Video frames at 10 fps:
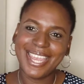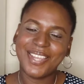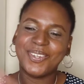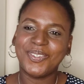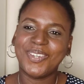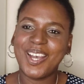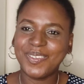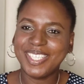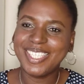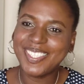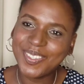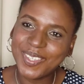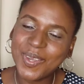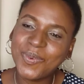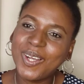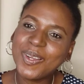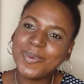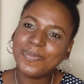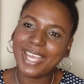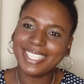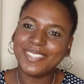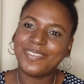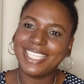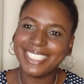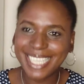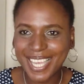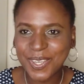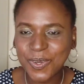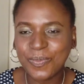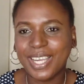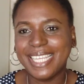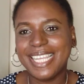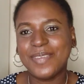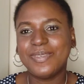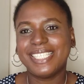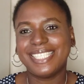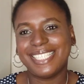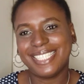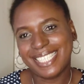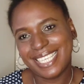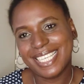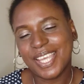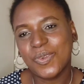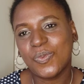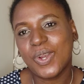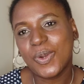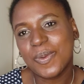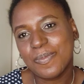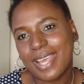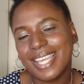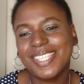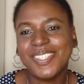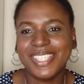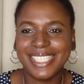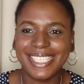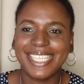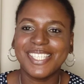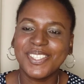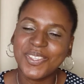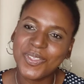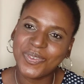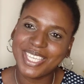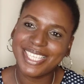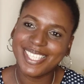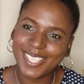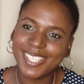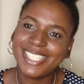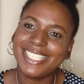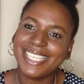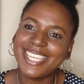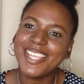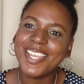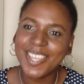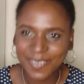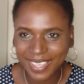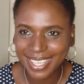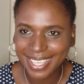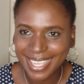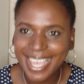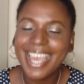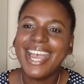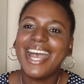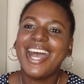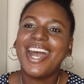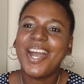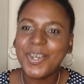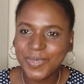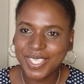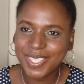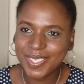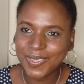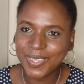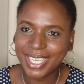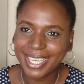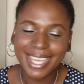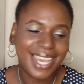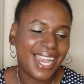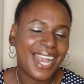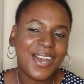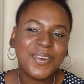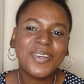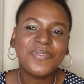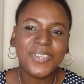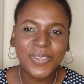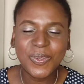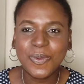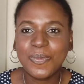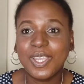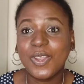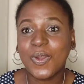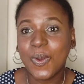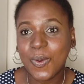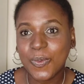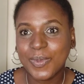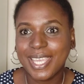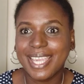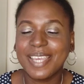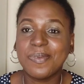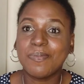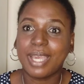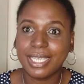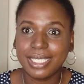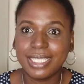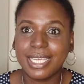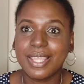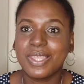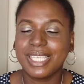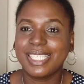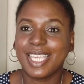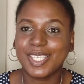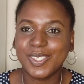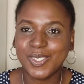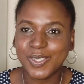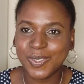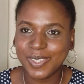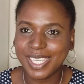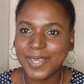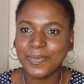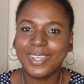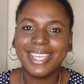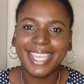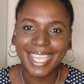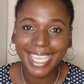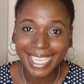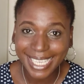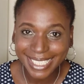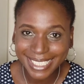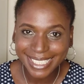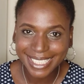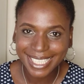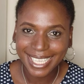Hello, how are you doing? Welcome back to my channel. My name is Nadine and welcome back to Nadine's 360 Living. How are you doing? How have you been coping and managing this extreme heat?